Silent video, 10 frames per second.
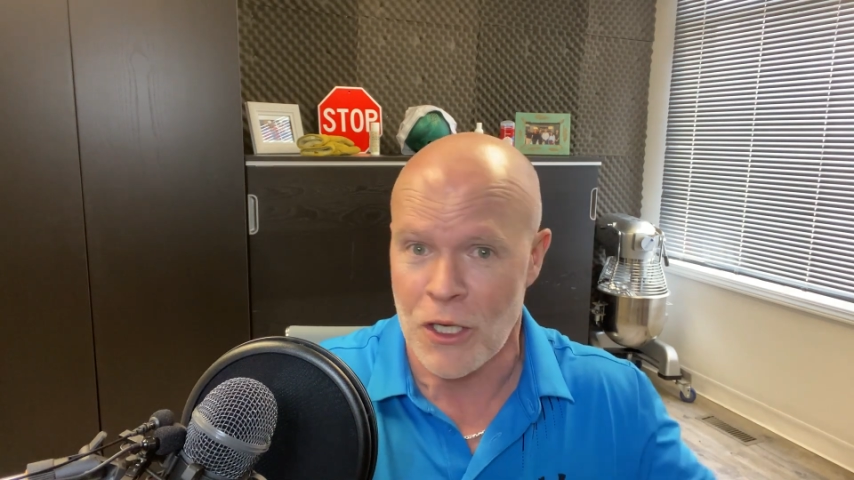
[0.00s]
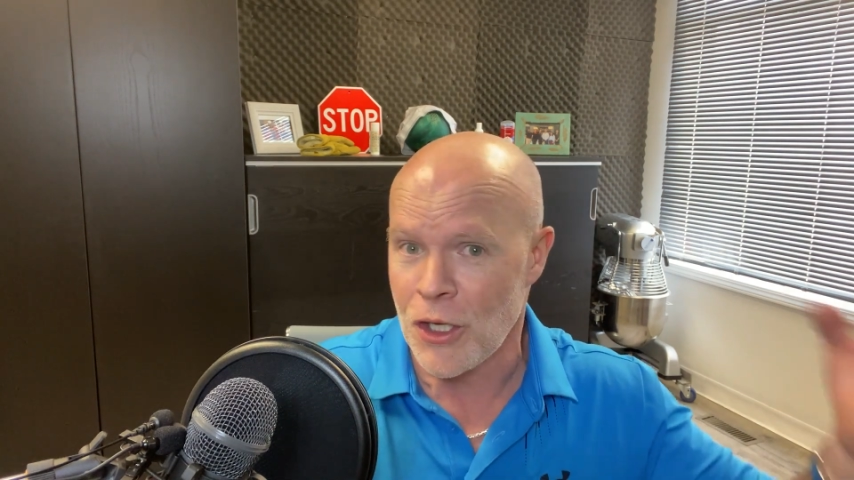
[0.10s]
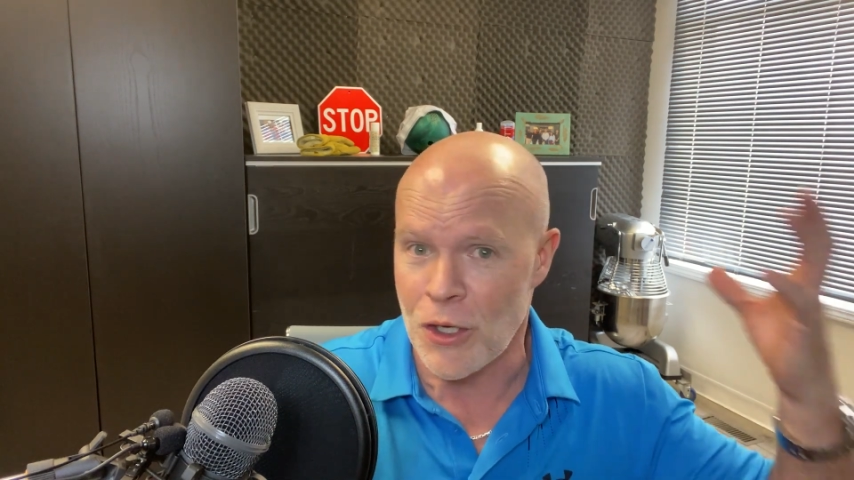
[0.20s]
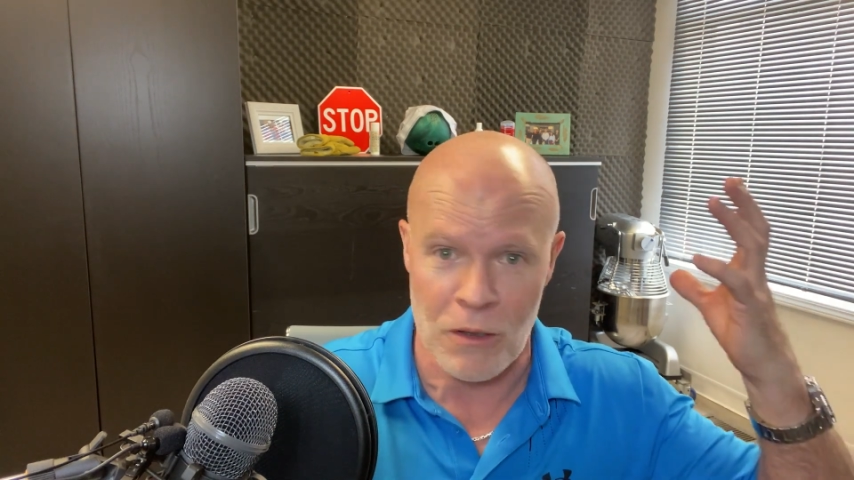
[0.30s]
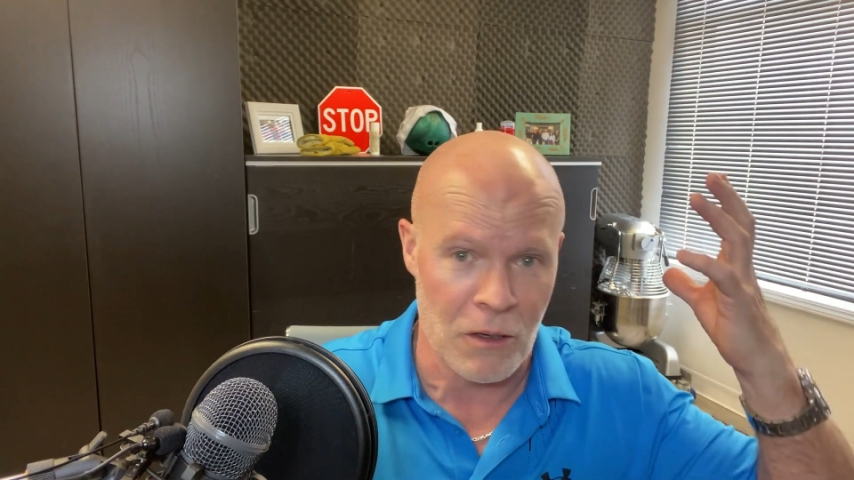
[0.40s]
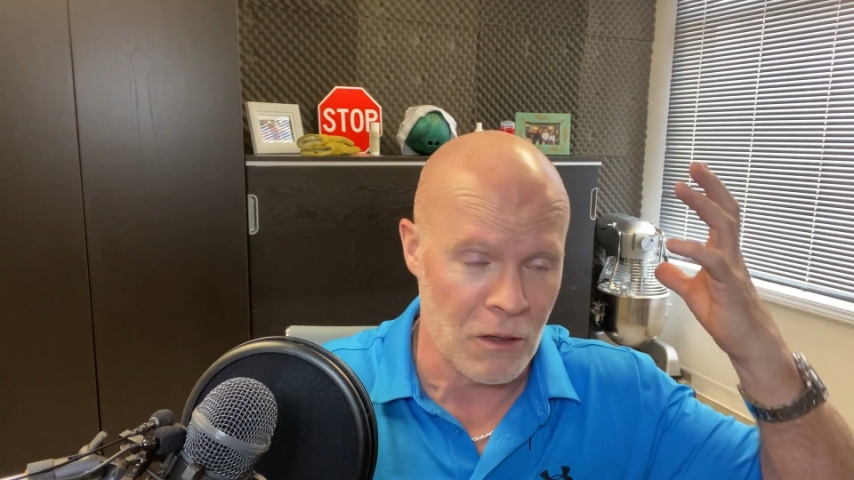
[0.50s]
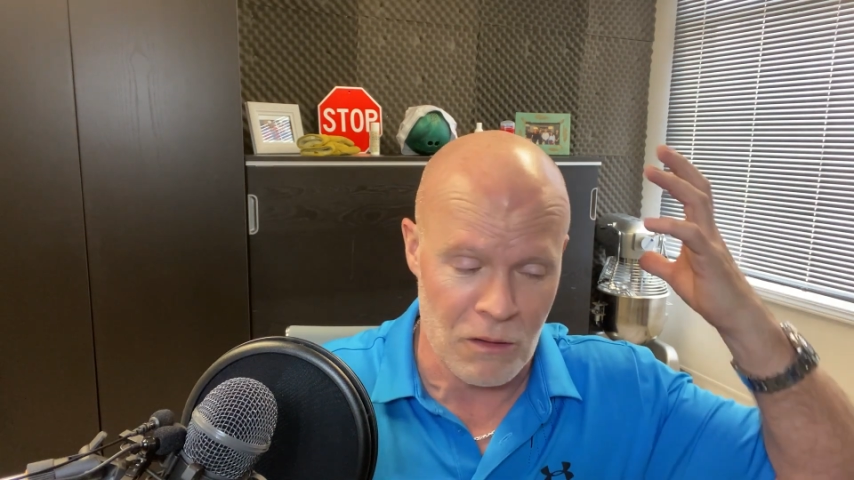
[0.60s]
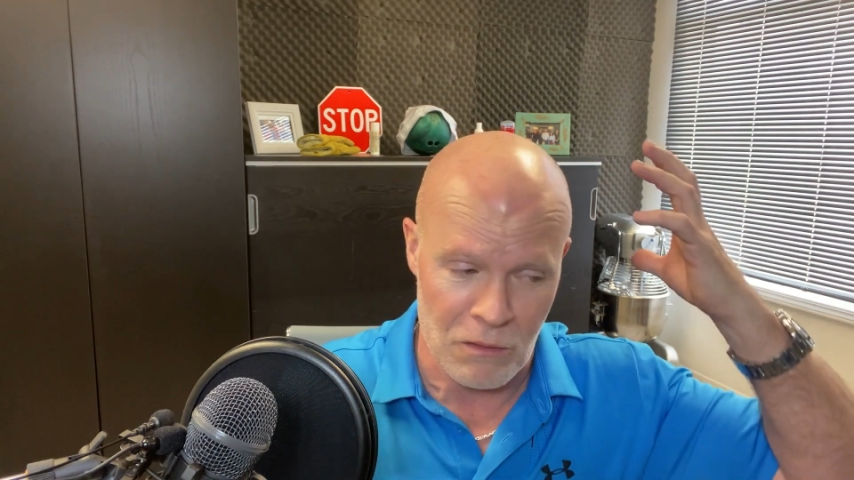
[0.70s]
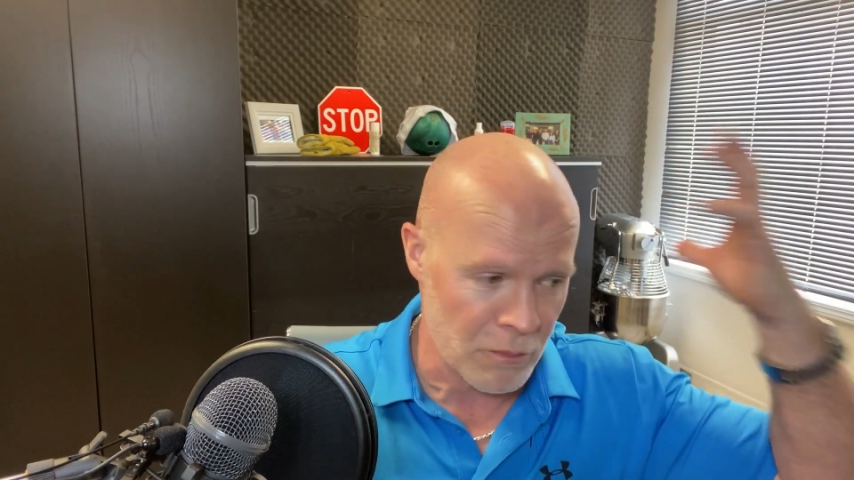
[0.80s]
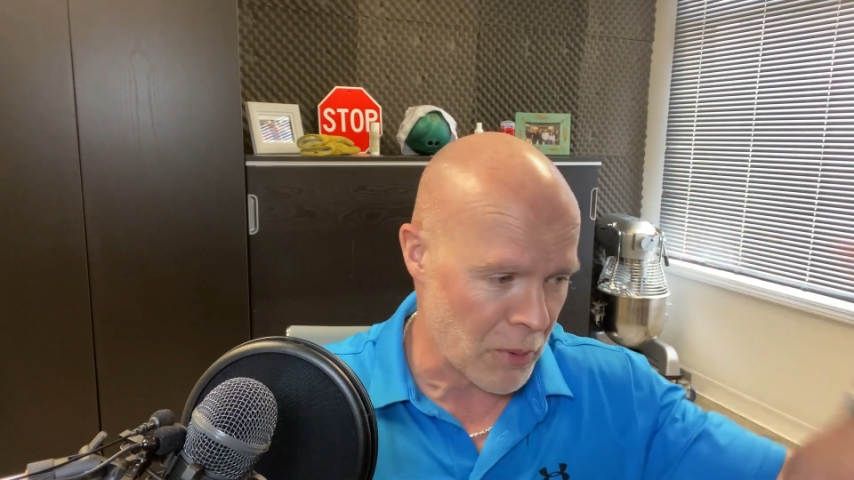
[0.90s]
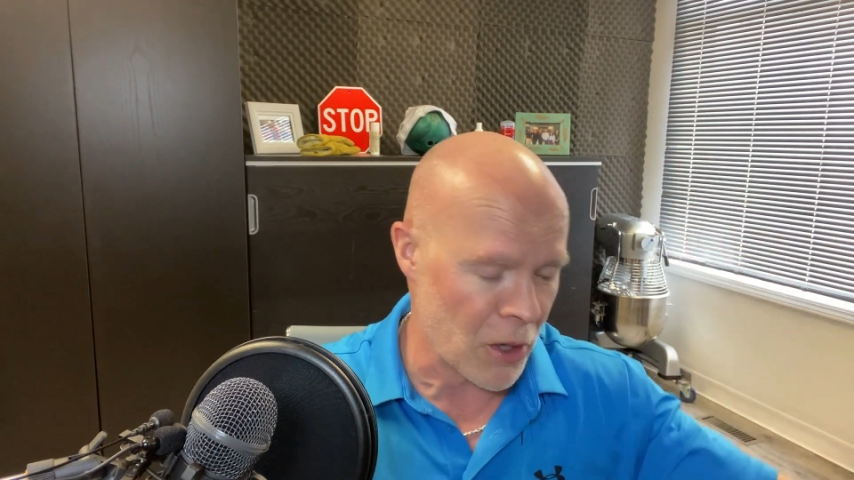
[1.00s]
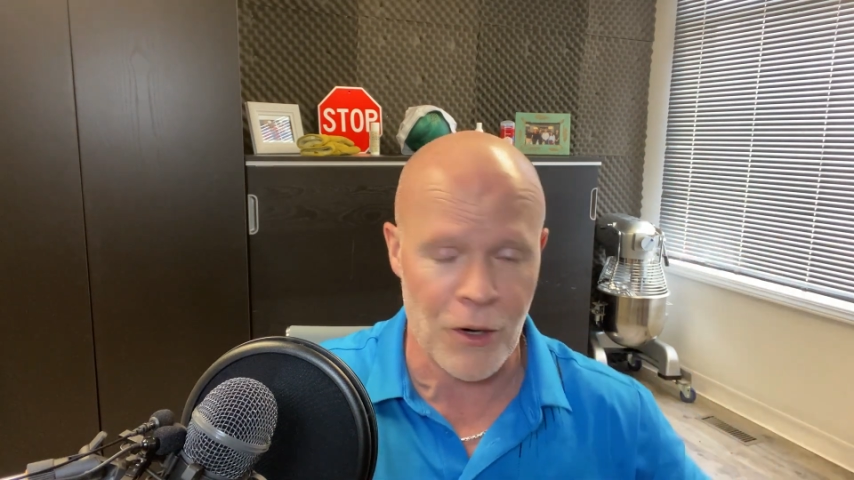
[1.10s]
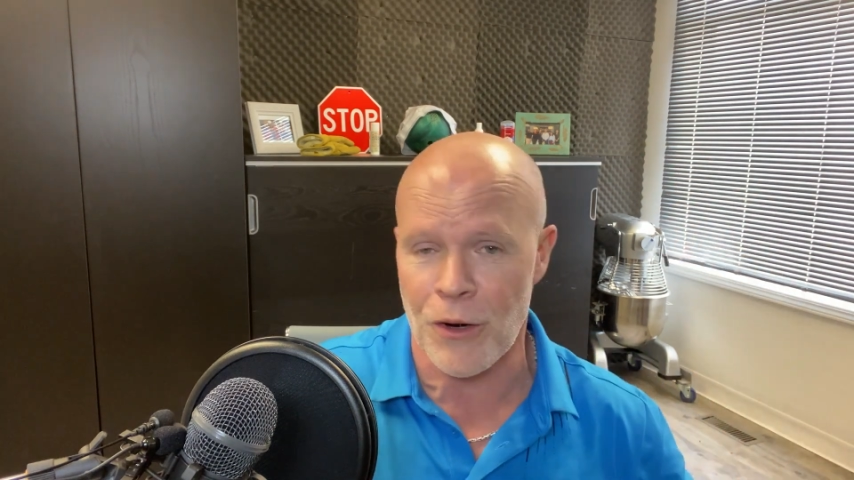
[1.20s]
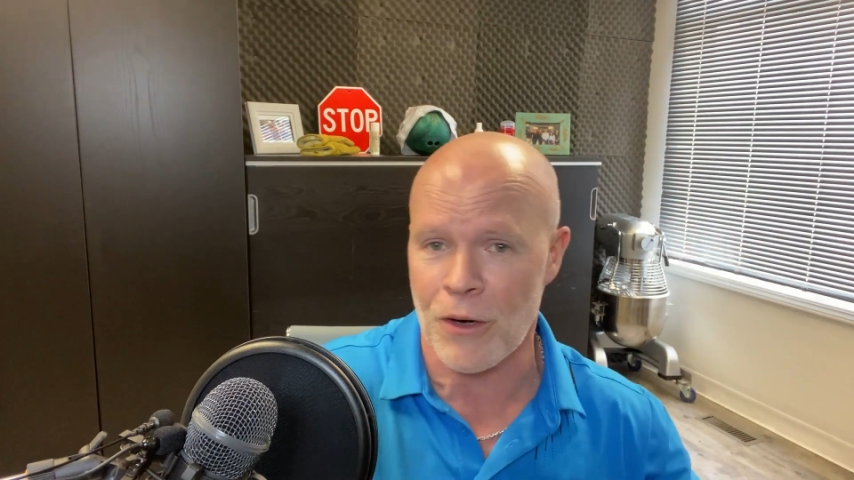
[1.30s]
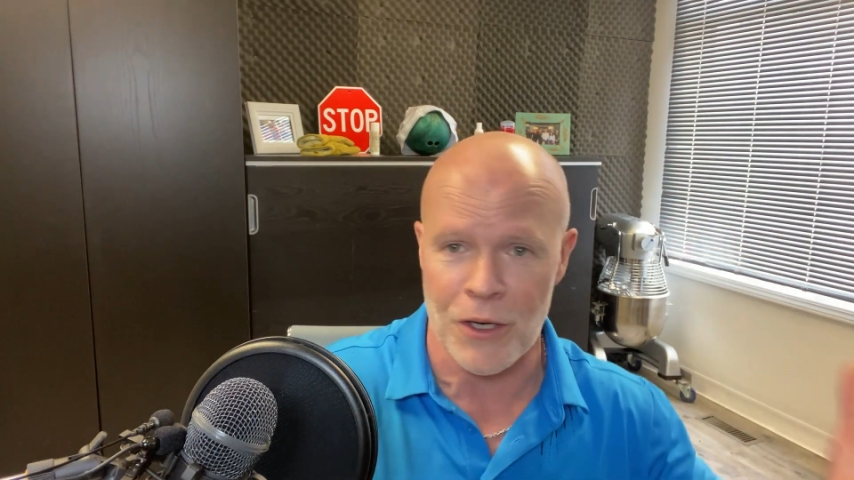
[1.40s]
your
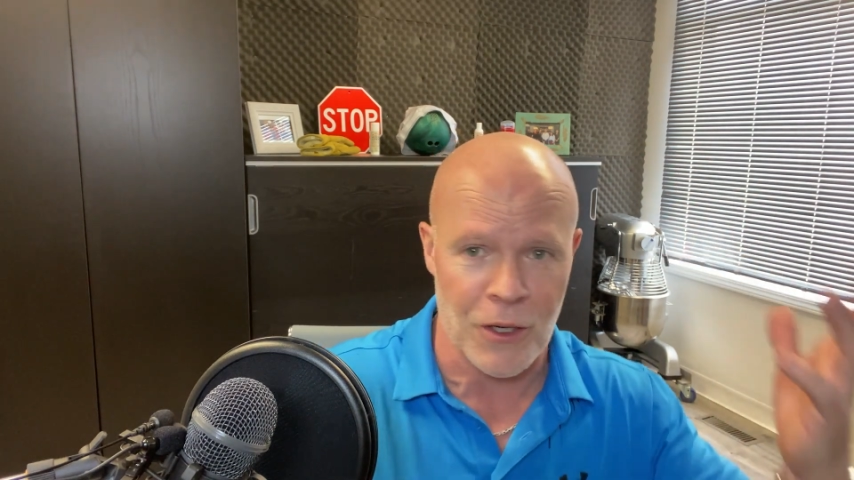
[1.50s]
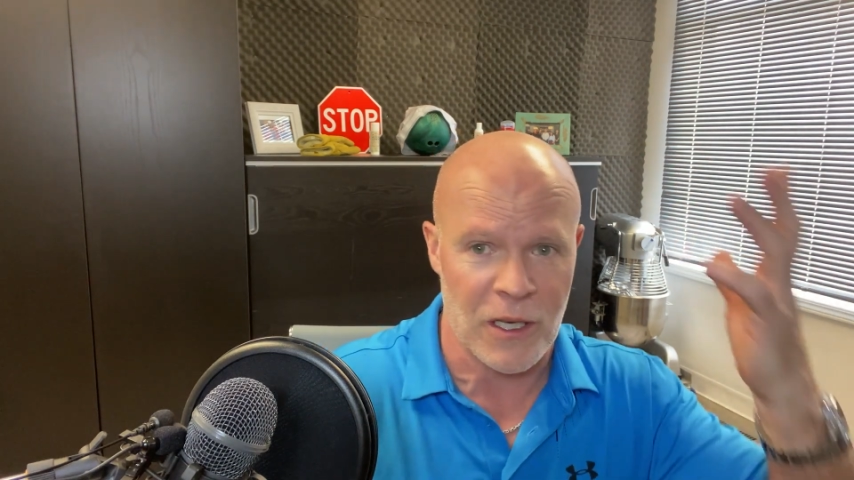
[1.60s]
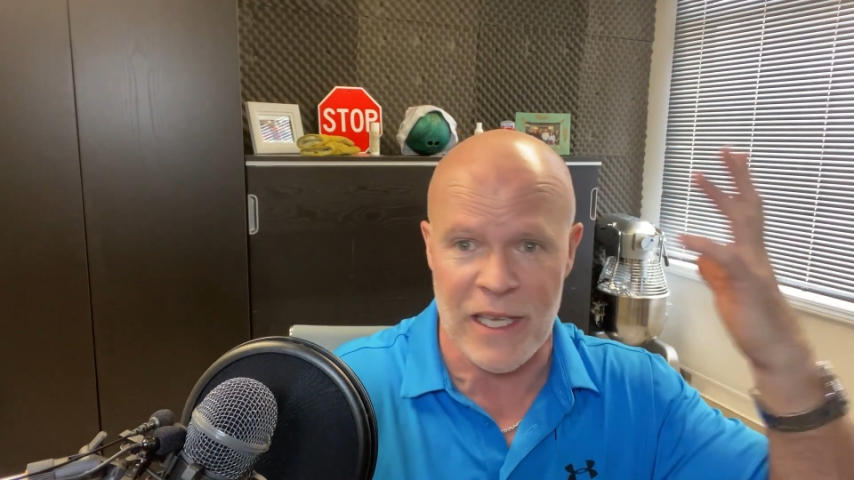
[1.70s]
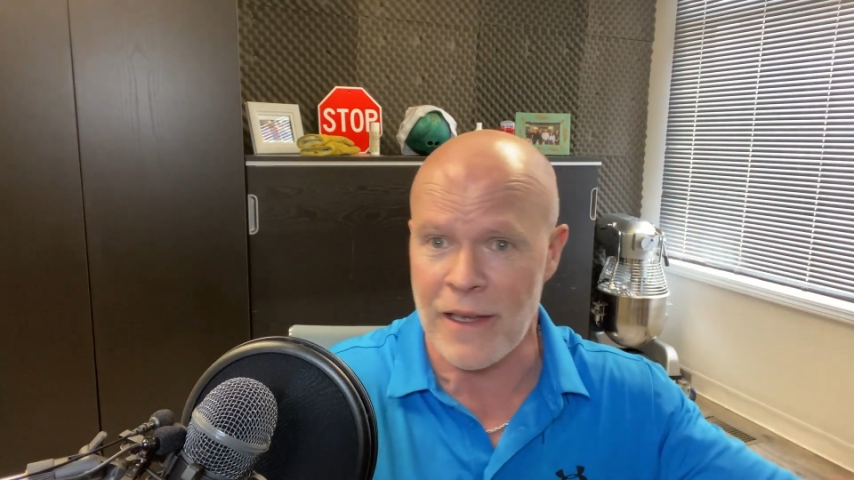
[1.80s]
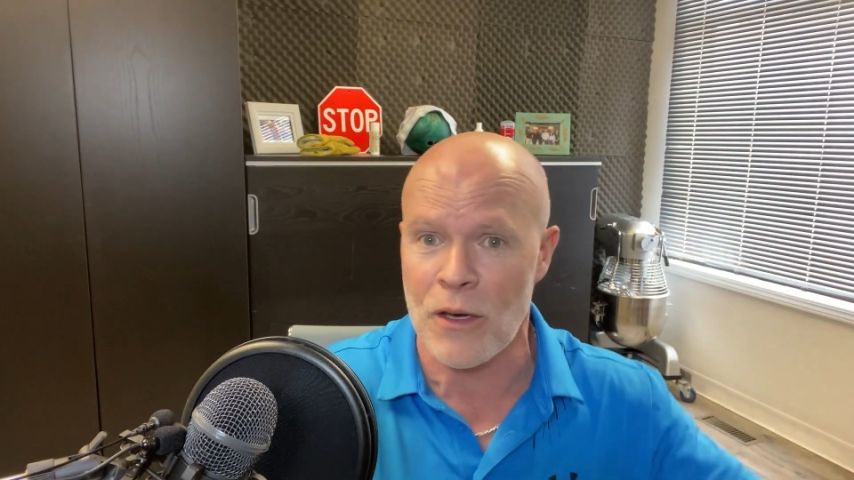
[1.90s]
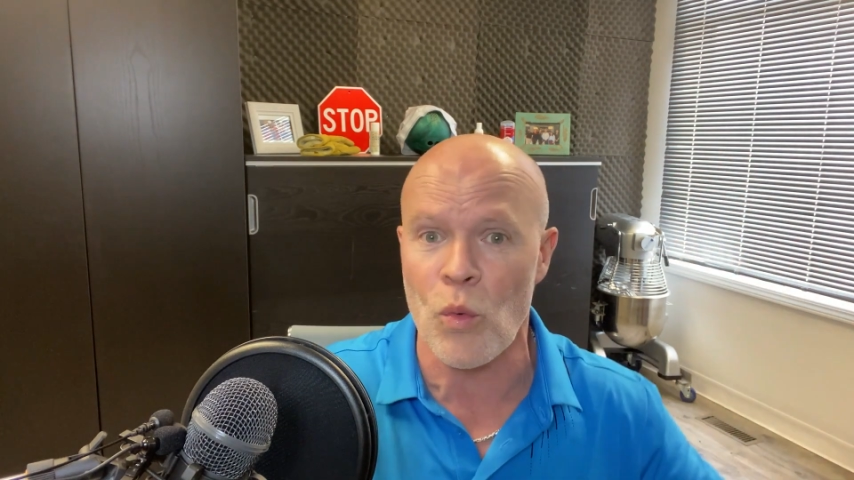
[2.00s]
partner, your kid,